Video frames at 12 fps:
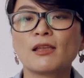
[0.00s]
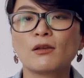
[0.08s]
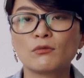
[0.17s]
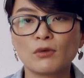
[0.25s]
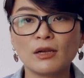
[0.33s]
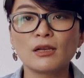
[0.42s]

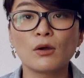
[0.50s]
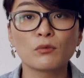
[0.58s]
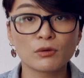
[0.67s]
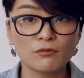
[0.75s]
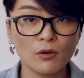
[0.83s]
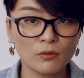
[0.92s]
Right now
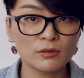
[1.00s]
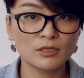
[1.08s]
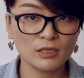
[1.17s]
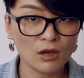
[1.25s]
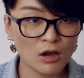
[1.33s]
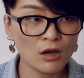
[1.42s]
we're
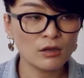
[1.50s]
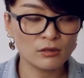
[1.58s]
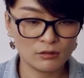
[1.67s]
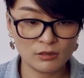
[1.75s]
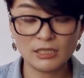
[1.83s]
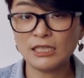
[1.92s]
focusing
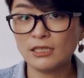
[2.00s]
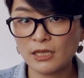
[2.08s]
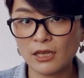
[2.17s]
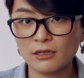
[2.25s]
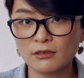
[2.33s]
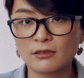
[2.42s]
on the
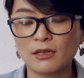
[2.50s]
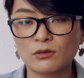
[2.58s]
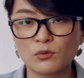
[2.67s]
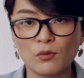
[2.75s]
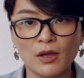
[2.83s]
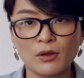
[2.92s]
details,
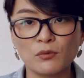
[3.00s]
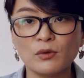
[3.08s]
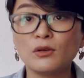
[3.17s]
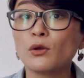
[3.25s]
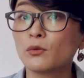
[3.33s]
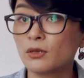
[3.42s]
that's why we
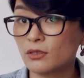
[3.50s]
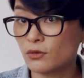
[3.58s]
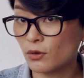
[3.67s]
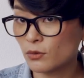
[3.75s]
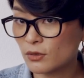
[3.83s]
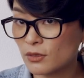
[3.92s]
notice
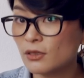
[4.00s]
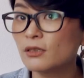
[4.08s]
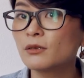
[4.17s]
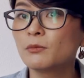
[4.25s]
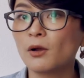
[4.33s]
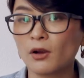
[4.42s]
those
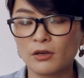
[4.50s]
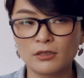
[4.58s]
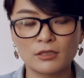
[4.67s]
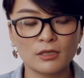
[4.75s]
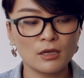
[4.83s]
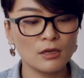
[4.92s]
little
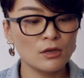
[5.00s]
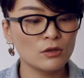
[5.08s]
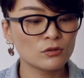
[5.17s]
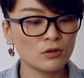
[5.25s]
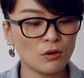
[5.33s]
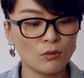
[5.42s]
parts.
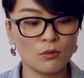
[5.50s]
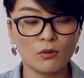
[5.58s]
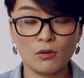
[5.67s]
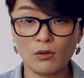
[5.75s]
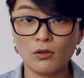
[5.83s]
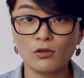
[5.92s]
So,
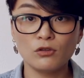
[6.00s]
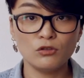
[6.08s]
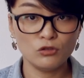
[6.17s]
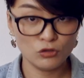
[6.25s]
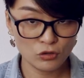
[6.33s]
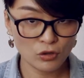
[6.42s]

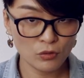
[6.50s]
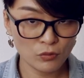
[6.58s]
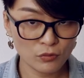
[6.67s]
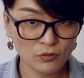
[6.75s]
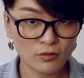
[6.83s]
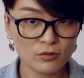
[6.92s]
you
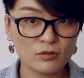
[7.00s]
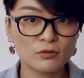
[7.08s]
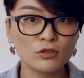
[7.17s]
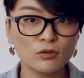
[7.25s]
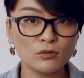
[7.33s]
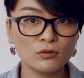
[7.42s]
know the
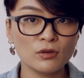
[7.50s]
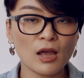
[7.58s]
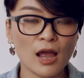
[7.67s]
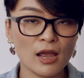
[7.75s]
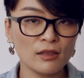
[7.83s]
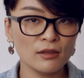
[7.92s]
tune
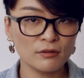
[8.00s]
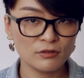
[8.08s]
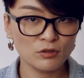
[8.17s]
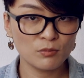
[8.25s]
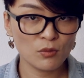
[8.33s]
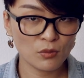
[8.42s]
I Love
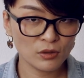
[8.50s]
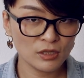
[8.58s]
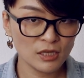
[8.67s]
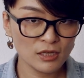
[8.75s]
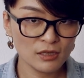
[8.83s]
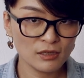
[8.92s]
You
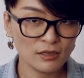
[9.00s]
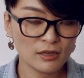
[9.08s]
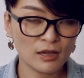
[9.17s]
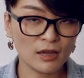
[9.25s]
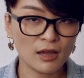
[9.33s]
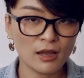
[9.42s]
Porgy?
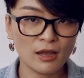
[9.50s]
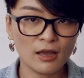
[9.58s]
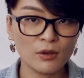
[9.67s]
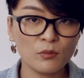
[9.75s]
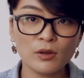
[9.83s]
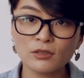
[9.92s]

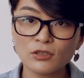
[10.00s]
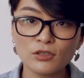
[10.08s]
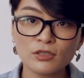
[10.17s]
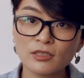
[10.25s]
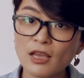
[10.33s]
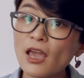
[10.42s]
I want
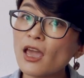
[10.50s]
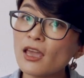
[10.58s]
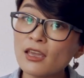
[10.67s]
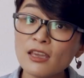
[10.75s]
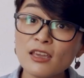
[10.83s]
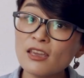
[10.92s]
to
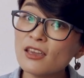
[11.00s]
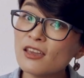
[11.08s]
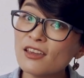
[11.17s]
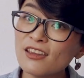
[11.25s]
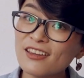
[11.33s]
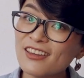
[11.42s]
stay
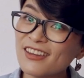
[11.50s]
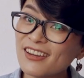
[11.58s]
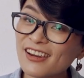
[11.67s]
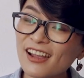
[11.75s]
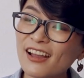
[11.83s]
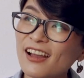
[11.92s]
here,